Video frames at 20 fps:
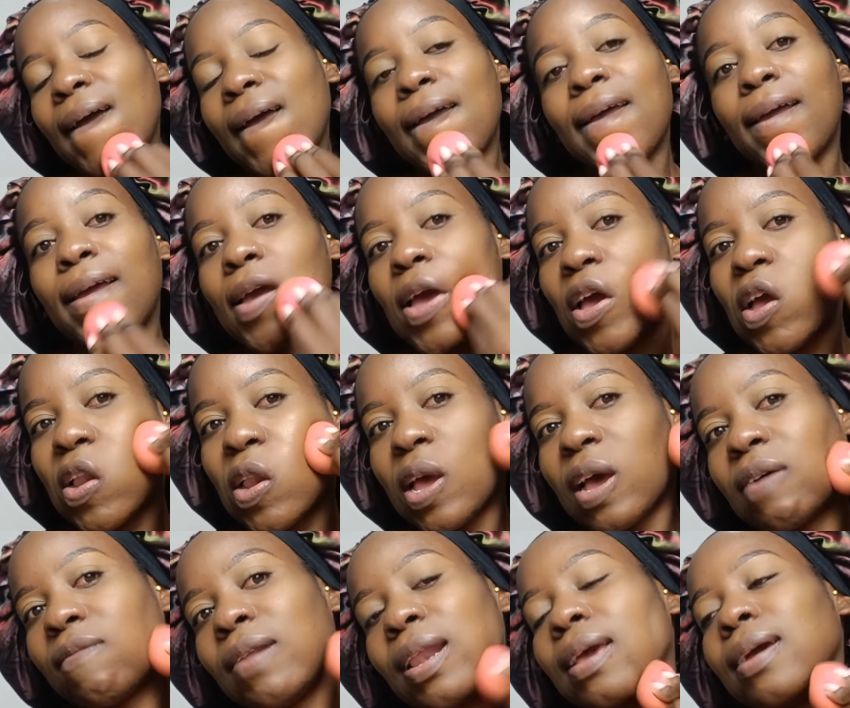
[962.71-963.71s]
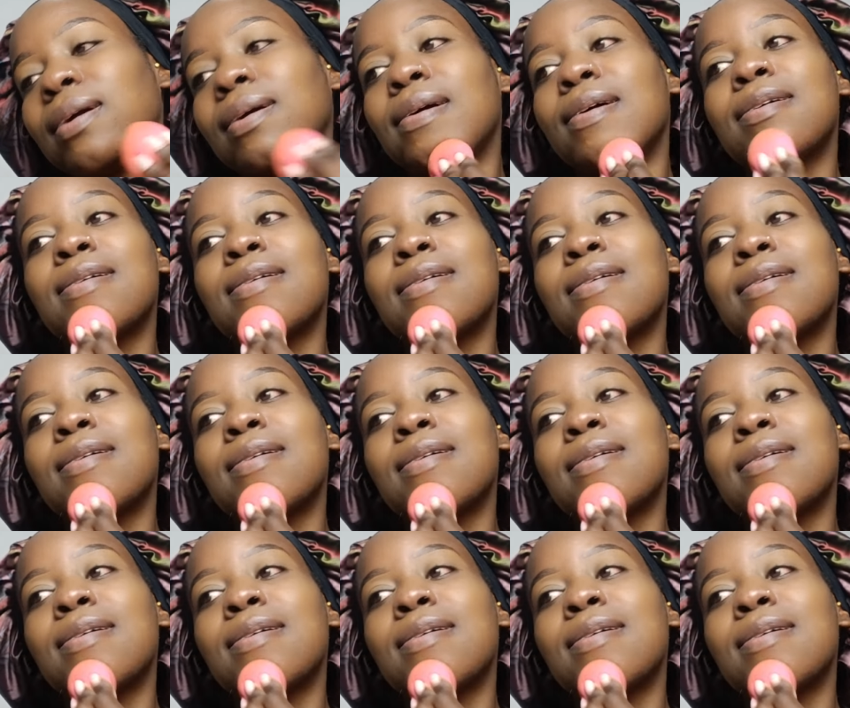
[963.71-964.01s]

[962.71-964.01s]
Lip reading: Yeah, and I have like